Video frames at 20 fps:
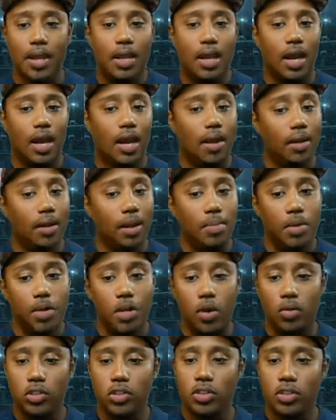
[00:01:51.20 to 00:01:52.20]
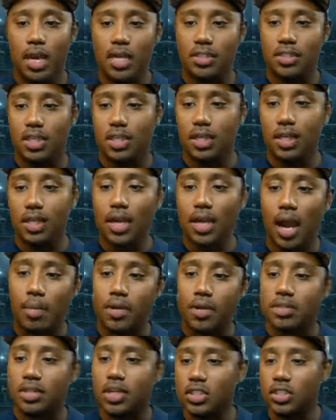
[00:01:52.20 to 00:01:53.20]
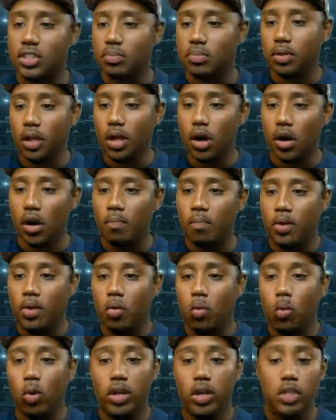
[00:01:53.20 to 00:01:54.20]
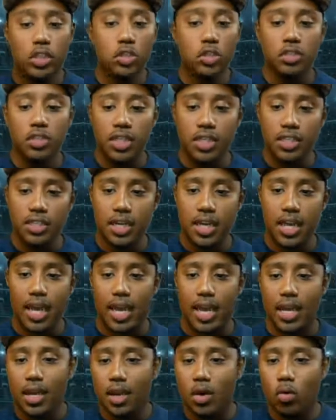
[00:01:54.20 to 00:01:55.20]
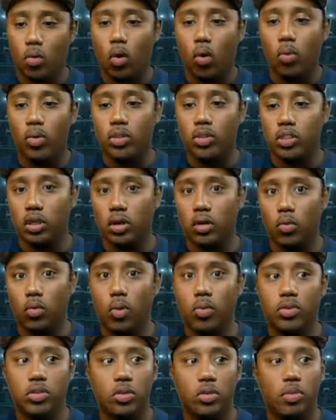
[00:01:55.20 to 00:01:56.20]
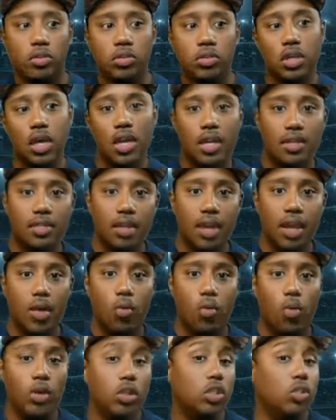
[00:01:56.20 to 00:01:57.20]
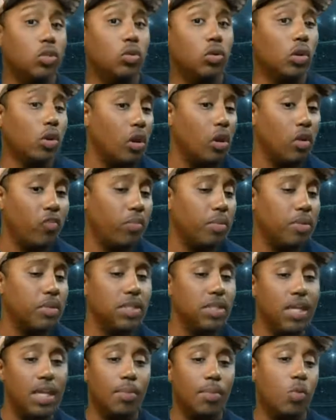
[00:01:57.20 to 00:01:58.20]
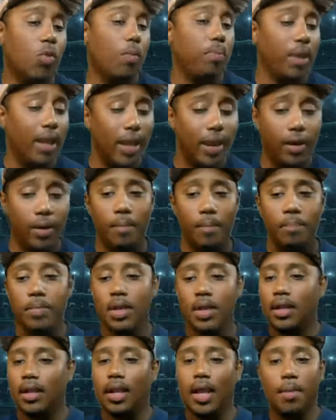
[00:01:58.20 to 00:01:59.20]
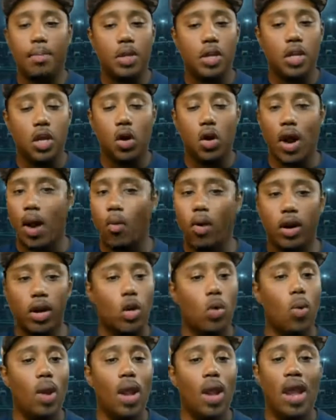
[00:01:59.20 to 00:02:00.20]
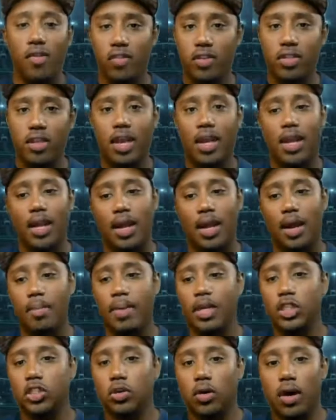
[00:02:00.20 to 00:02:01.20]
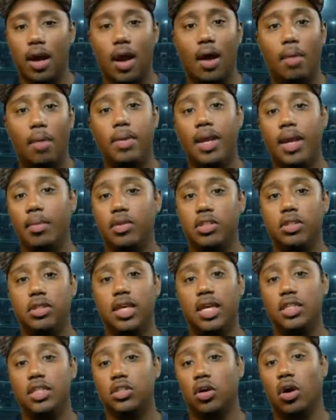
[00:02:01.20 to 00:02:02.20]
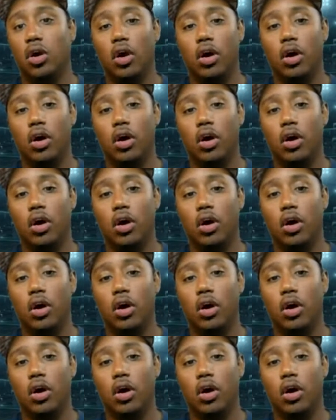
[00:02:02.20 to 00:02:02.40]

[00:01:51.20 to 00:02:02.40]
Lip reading: Let me know what you guys think in the comment section below. What did you see today? What was your most stunning thing? What did you learn from a team or a player? Let me know. I want to know everything, and I'll make sure I'll be able to get to all your